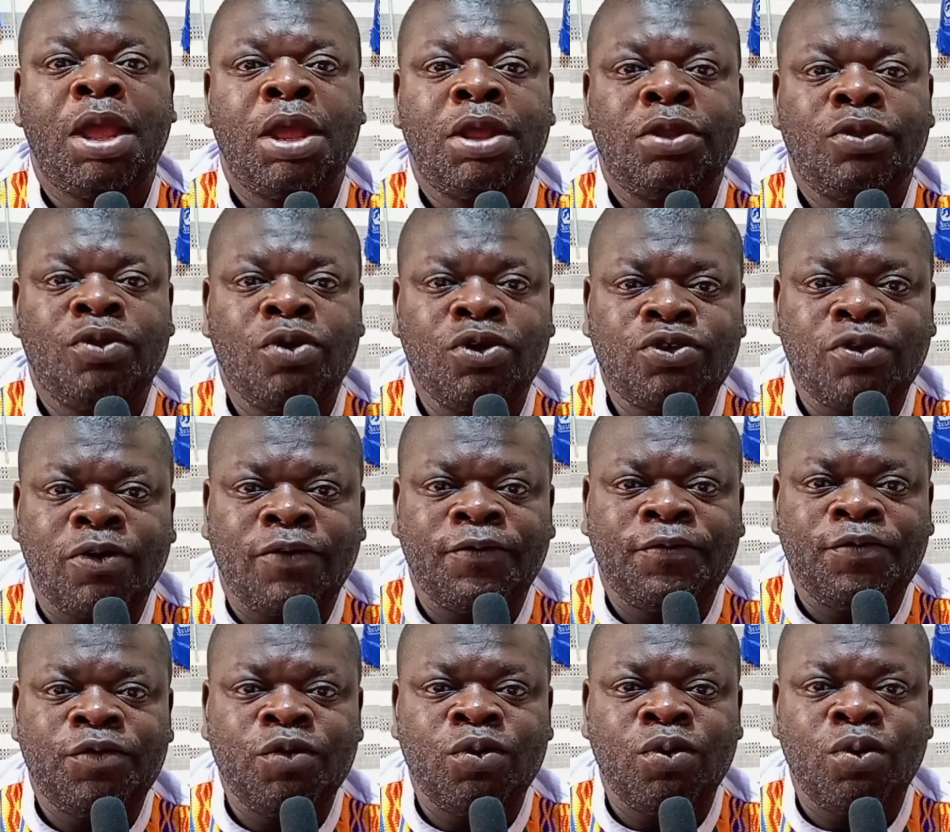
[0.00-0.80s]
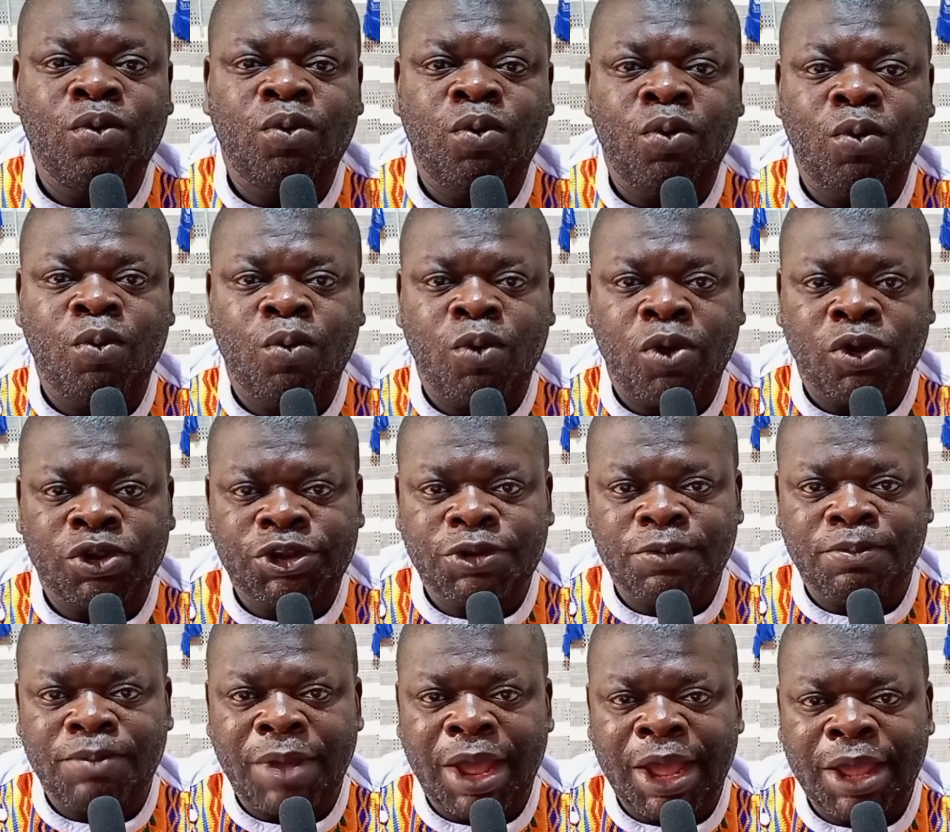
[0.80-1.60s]
Those of you who
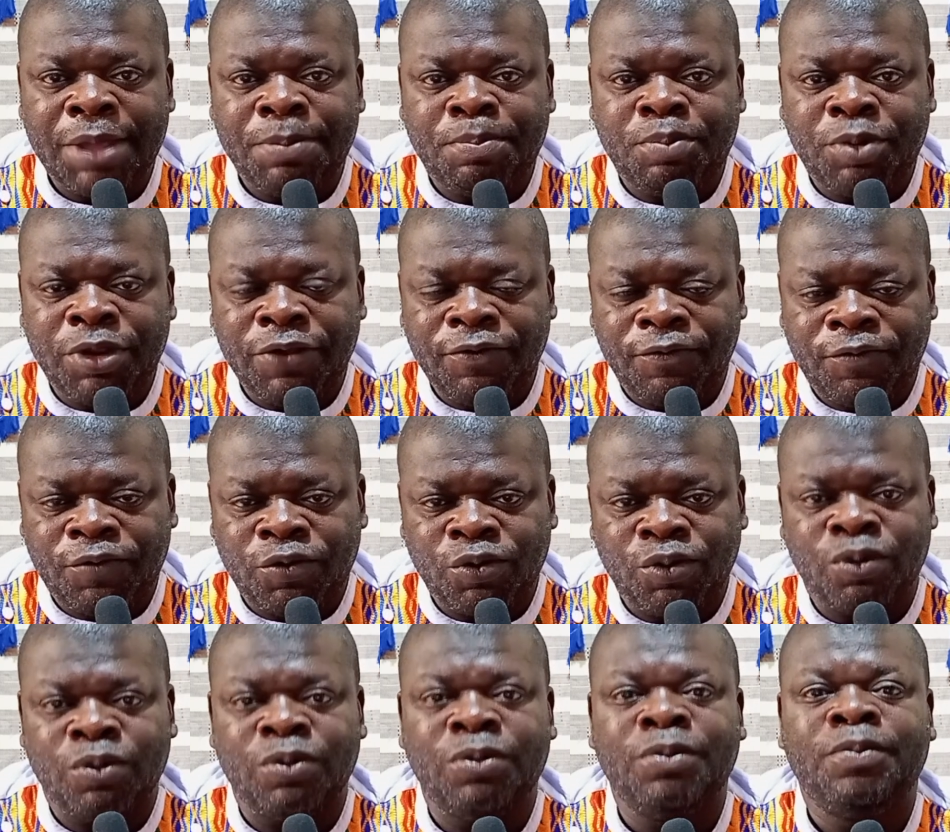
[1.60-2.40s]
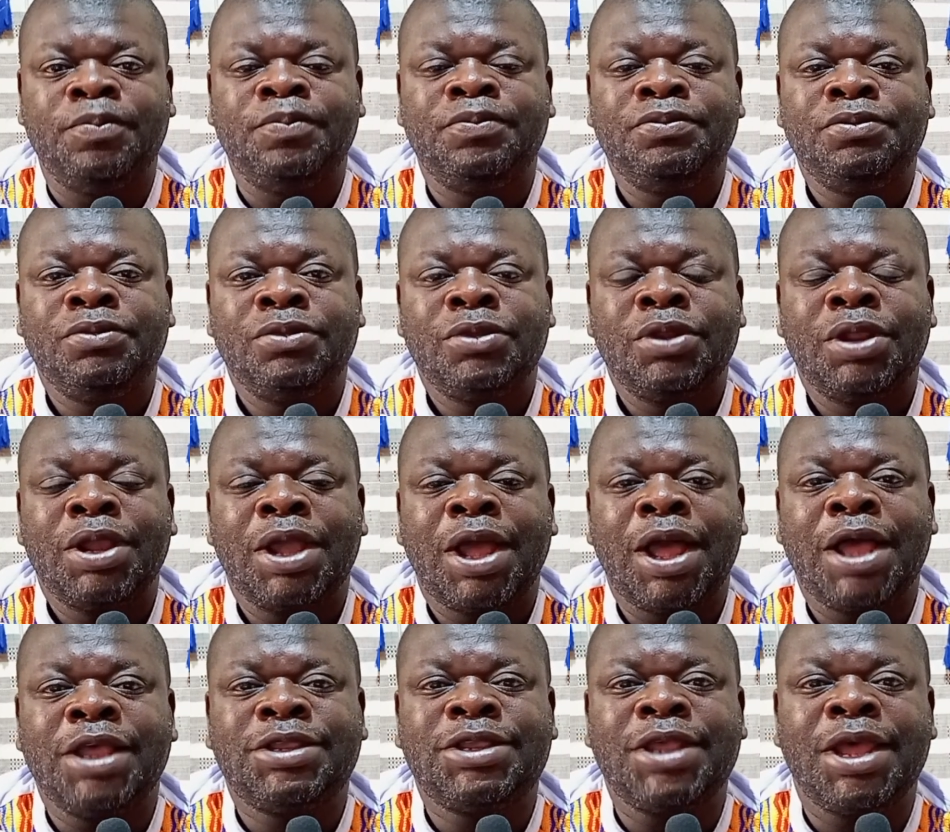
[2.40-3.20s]
watched my preview,
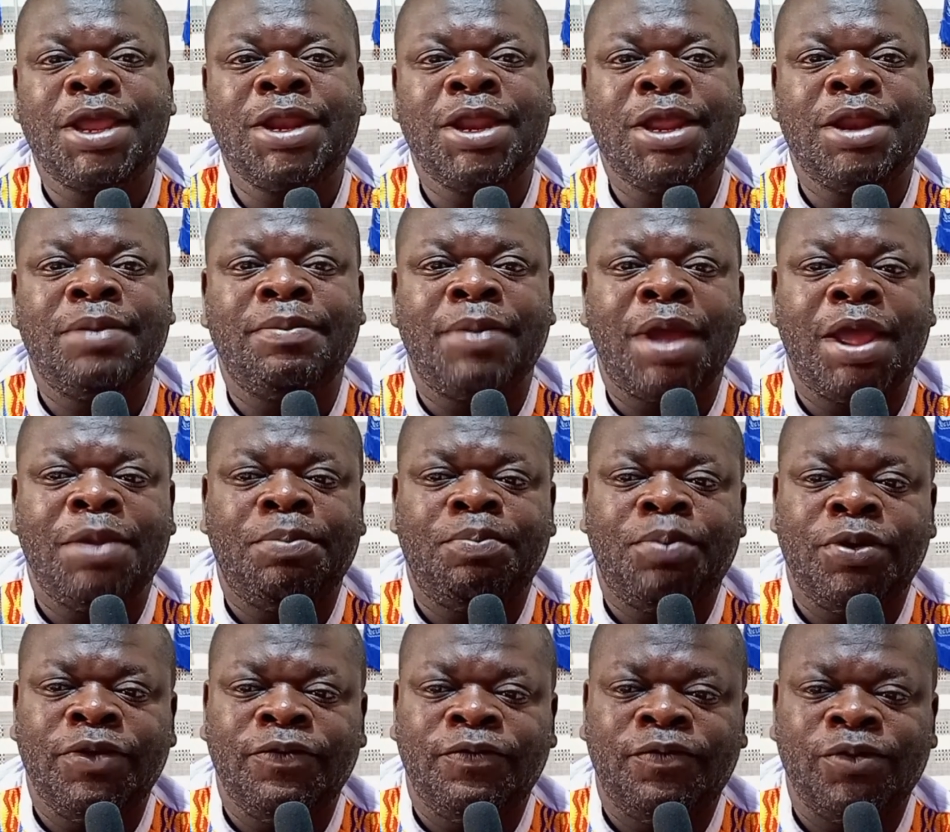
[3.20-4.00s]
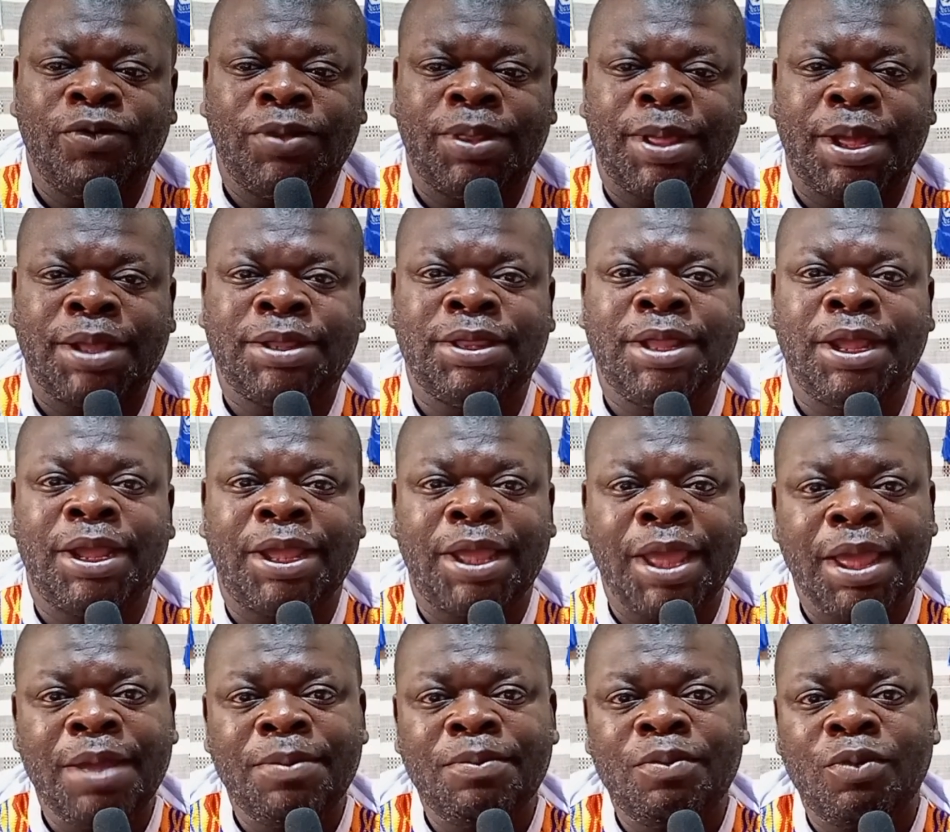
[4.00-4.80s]
I said in my preview that the
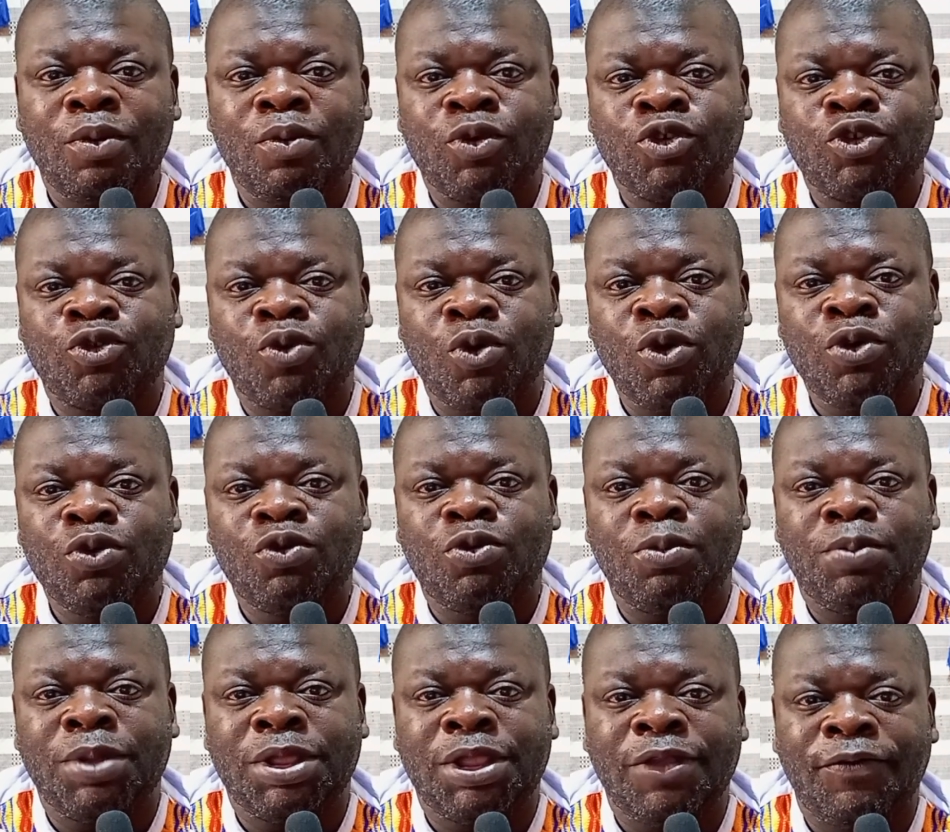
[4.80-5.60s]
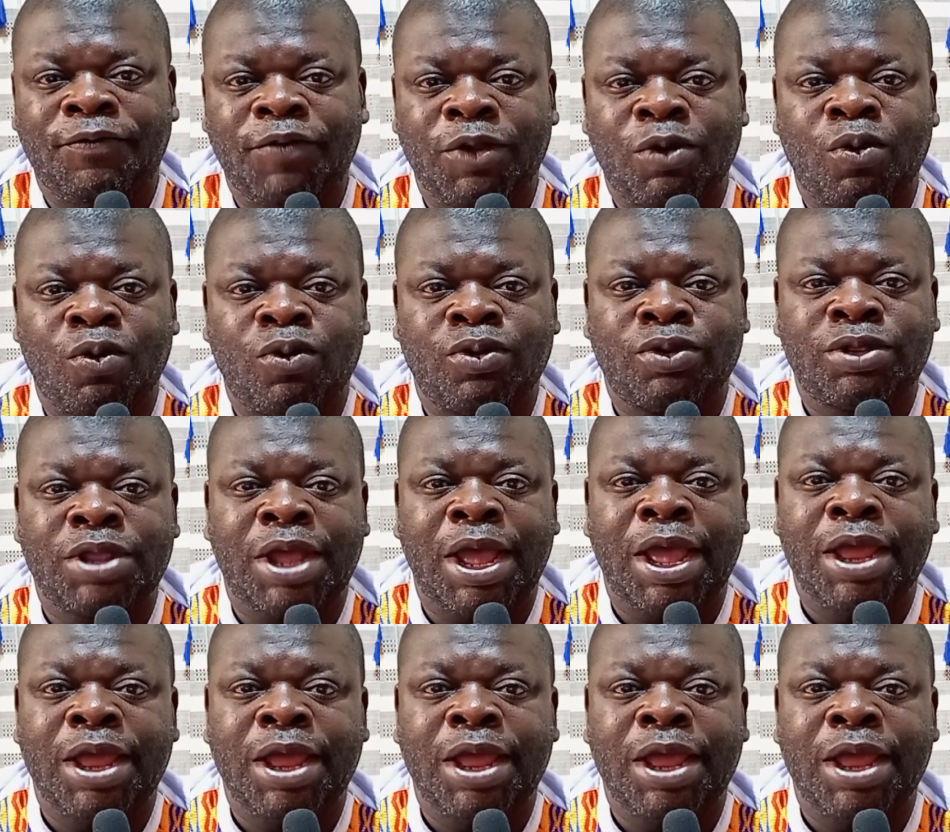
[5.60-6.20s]
game was going to be difficult.